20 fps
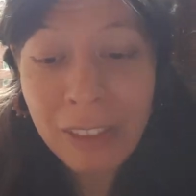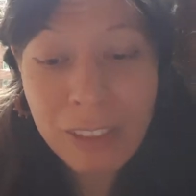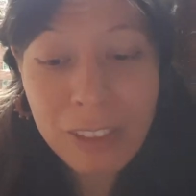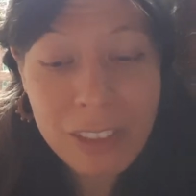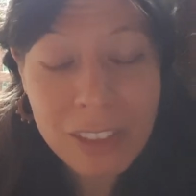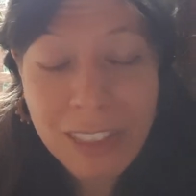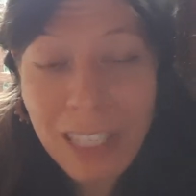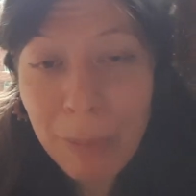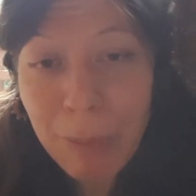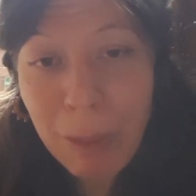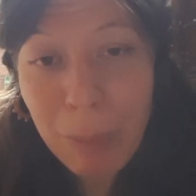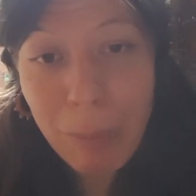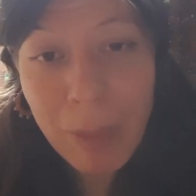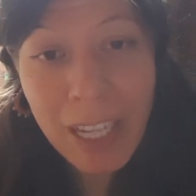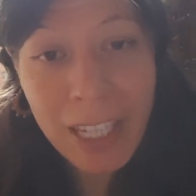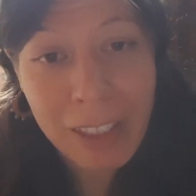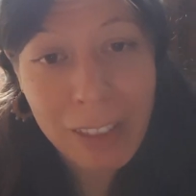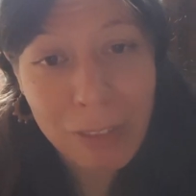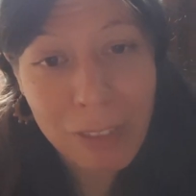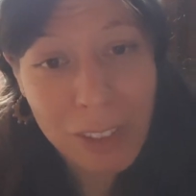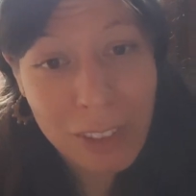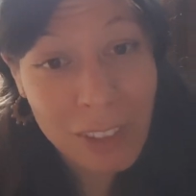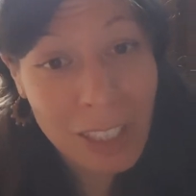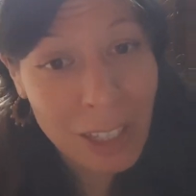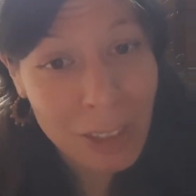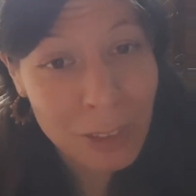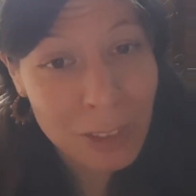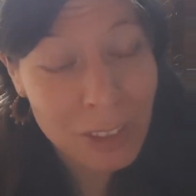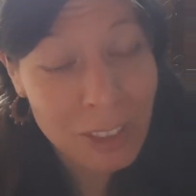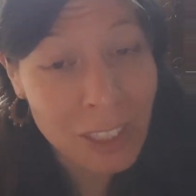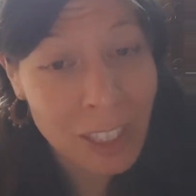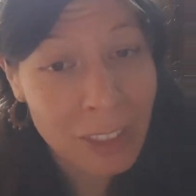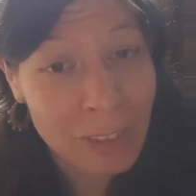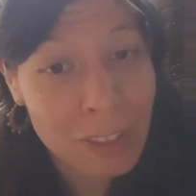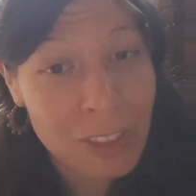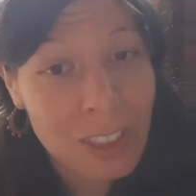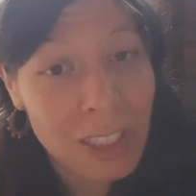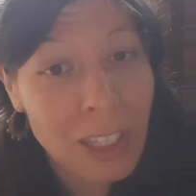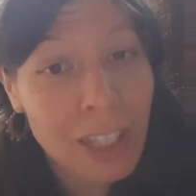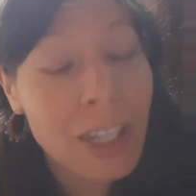stabbing pain of 1,000
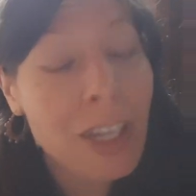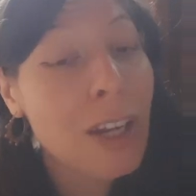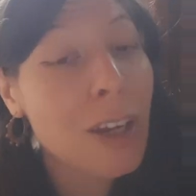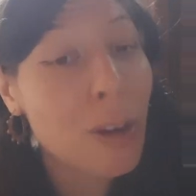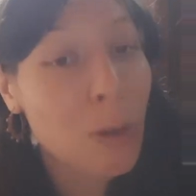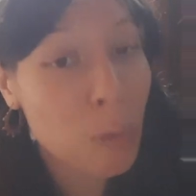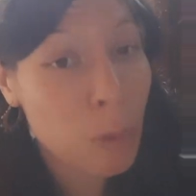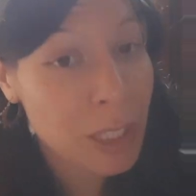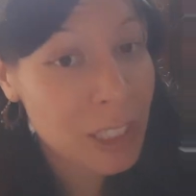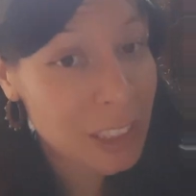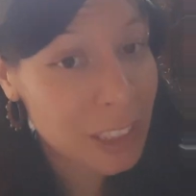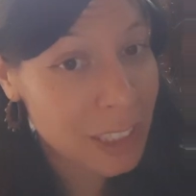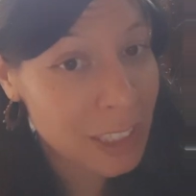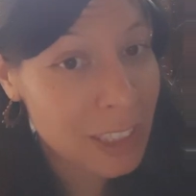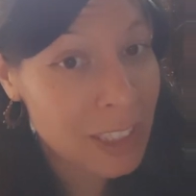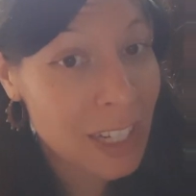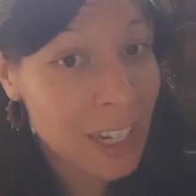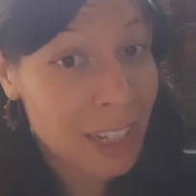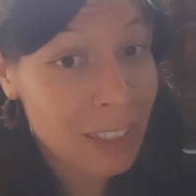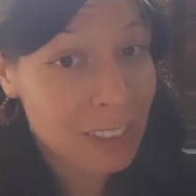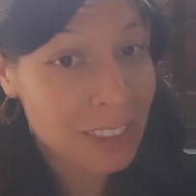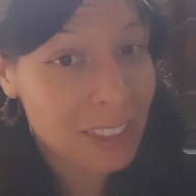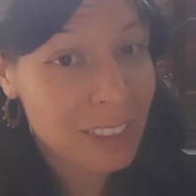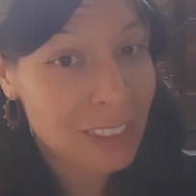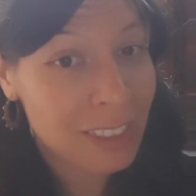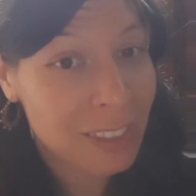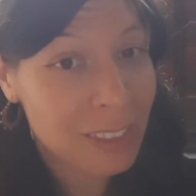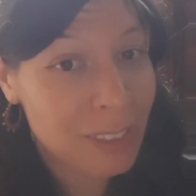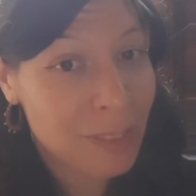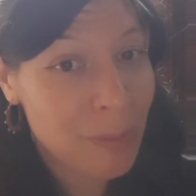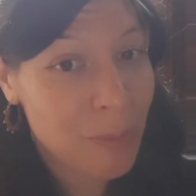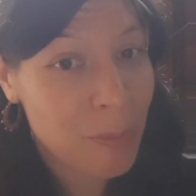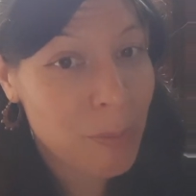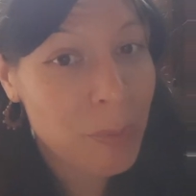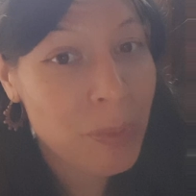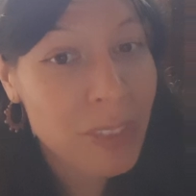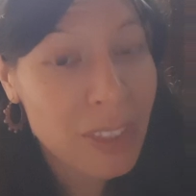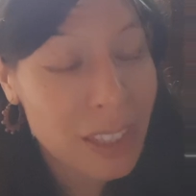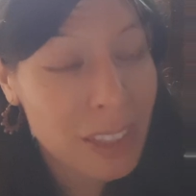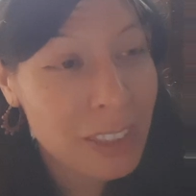knives, when she danced,
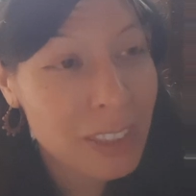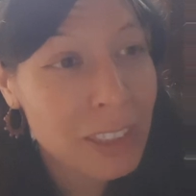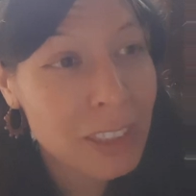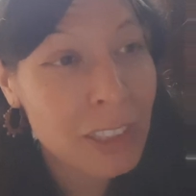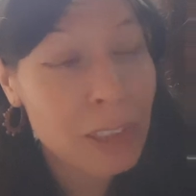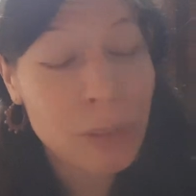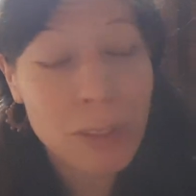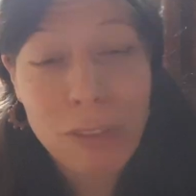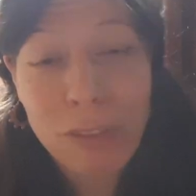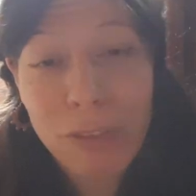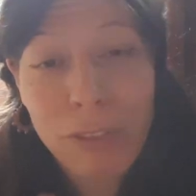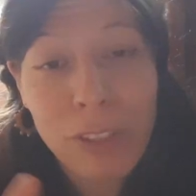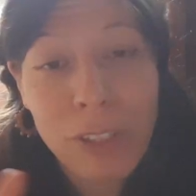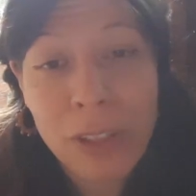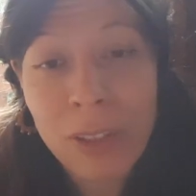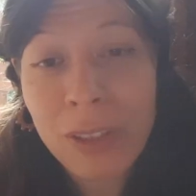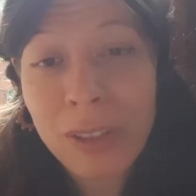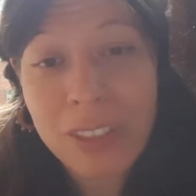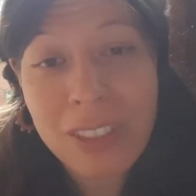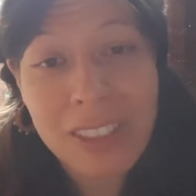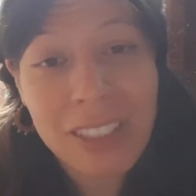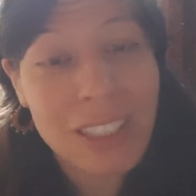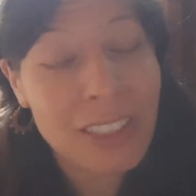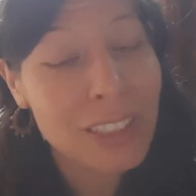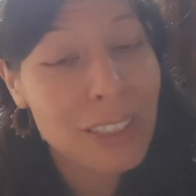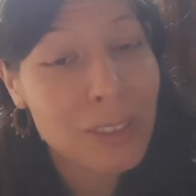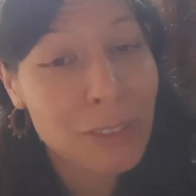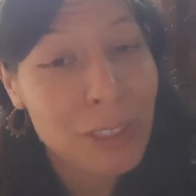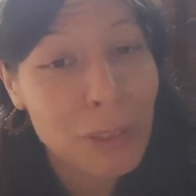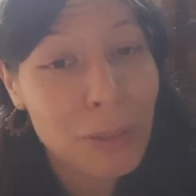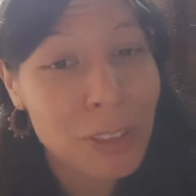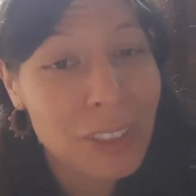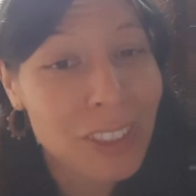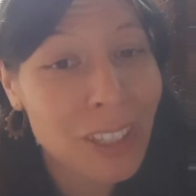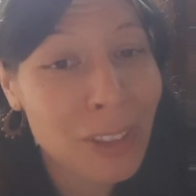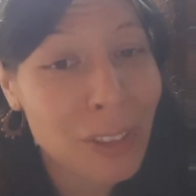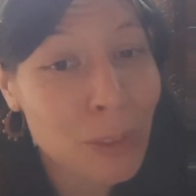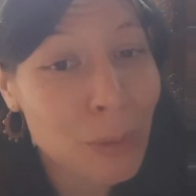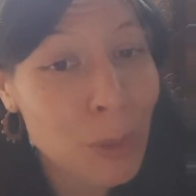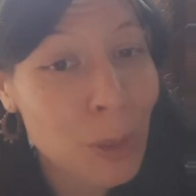she would float as if she was
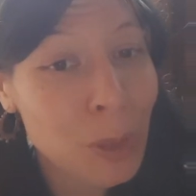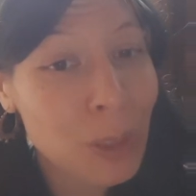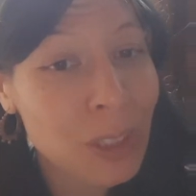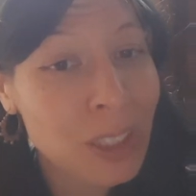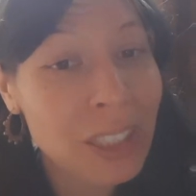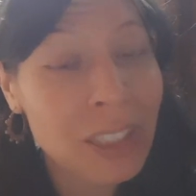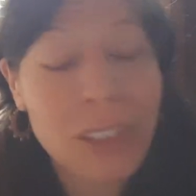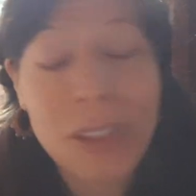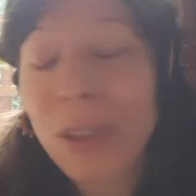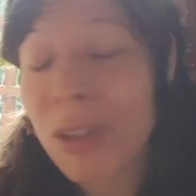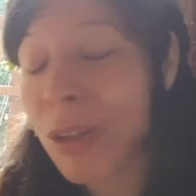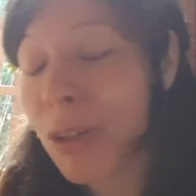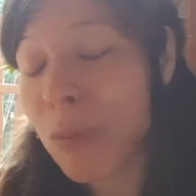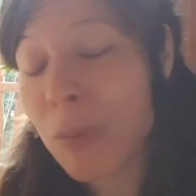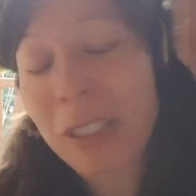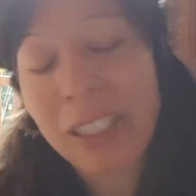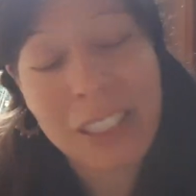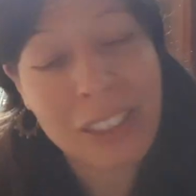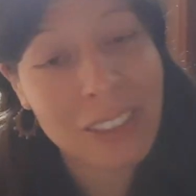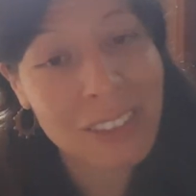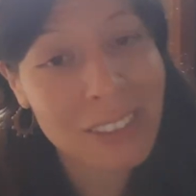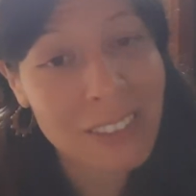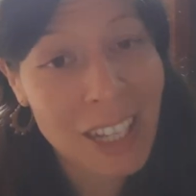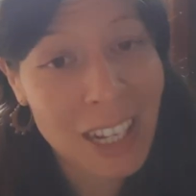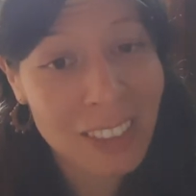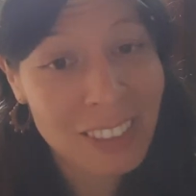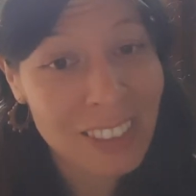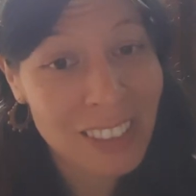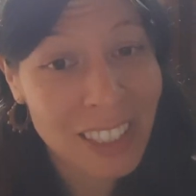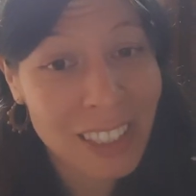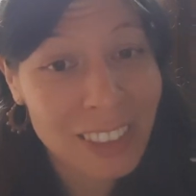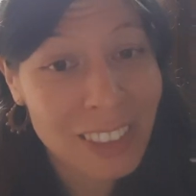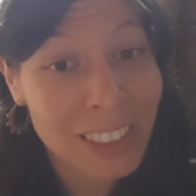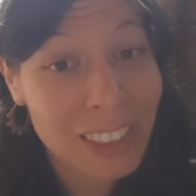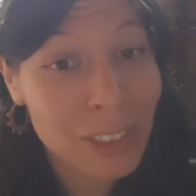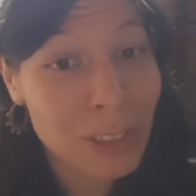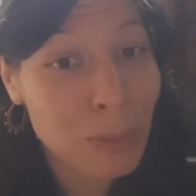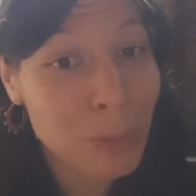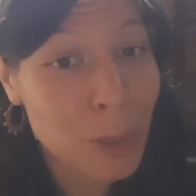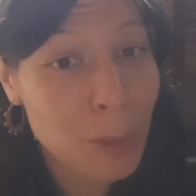underwater, and nobody could dance like the
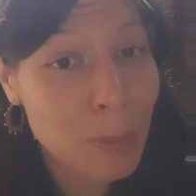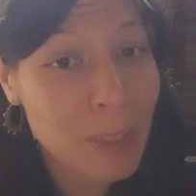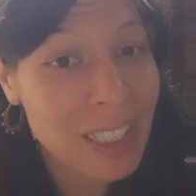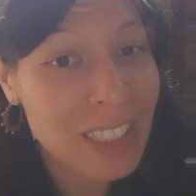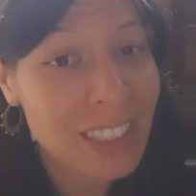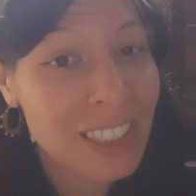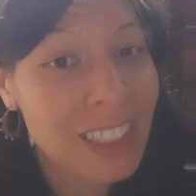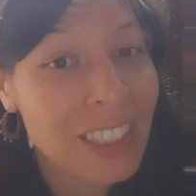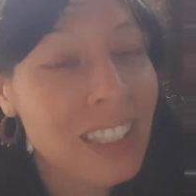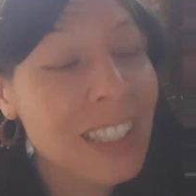Little Mermaid.